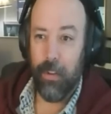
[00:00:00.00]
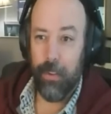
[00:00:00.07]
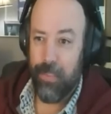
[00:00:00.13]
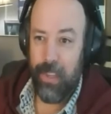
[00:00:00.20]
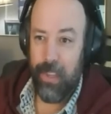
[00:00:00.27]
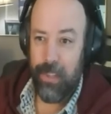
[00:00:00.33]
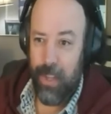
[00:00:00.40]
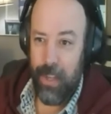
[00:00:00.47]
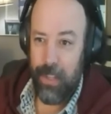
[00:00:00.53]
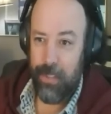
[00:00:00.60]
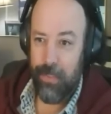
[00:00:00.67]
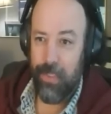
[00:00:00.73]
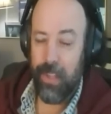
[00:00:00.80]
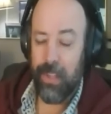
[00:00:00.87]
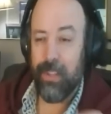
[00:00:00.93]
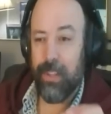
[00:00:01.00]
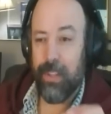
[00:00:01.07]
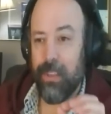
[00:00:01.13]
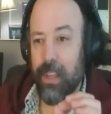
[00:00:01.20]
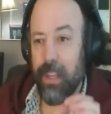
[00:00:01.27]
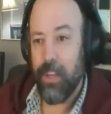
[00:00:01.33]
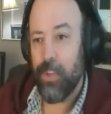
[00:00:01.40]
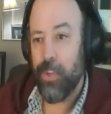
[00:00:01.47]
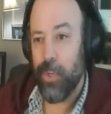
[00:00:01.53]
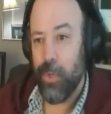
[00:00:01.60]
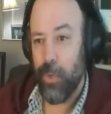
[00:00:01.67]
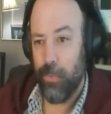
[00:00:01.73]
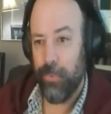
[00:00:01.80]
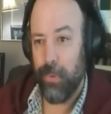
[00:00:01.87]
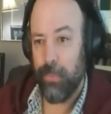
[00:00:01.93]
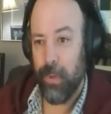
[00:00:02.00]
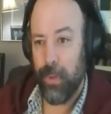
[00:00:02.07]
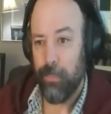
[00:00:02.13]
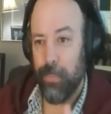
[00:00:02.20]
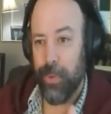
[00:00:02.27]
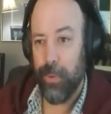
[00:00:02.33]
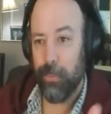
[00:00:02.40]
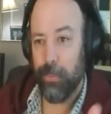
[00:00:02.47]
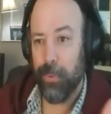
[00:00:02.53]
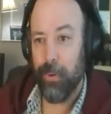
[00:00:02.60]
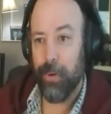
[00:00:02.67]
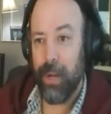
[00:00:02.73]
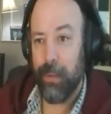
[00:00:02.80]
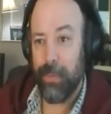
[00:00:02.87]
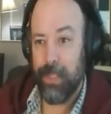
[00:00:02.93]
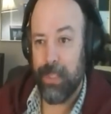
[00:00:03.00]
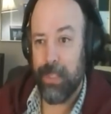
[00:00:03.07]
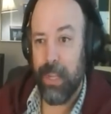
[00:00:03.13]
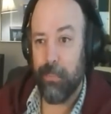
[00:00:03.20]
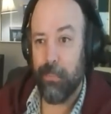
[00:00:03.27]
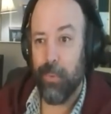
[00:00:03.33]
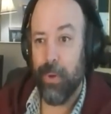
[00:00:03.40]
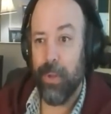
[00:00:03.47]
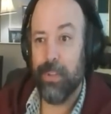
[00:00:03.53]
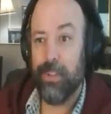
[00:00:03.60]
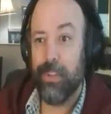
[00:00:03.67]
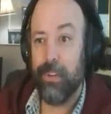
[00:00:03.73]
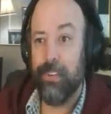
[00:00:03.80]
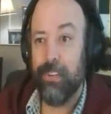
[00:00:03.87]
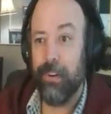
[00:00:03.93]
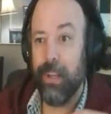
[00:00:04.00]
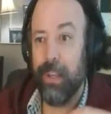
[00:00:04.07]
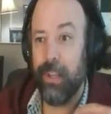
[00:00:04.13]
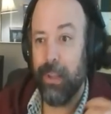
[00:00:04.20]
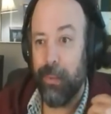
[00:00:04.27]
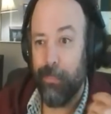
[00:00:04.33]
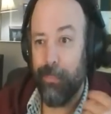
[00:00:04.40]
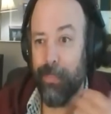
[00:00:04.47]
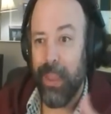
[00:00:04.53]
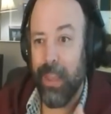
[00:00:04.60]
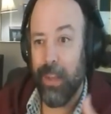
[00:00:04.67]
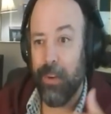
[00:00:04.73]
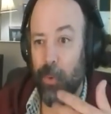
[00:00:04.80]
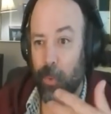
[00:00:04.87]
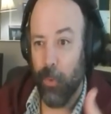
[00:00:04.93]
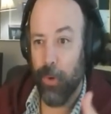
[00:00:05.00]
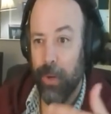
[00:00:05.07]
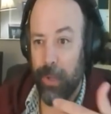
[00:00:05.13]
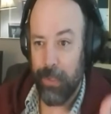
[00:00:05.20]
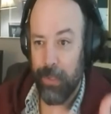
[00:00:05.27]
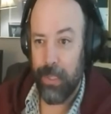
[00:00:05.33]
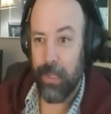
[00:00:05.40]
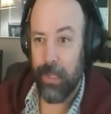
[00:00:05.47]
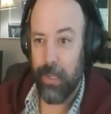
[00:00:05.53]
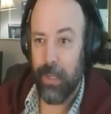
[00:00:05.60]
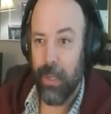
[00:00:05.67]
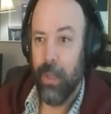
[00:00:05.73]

of these kinds of things. The issue from a computer programming standpoint is they're very command orientated.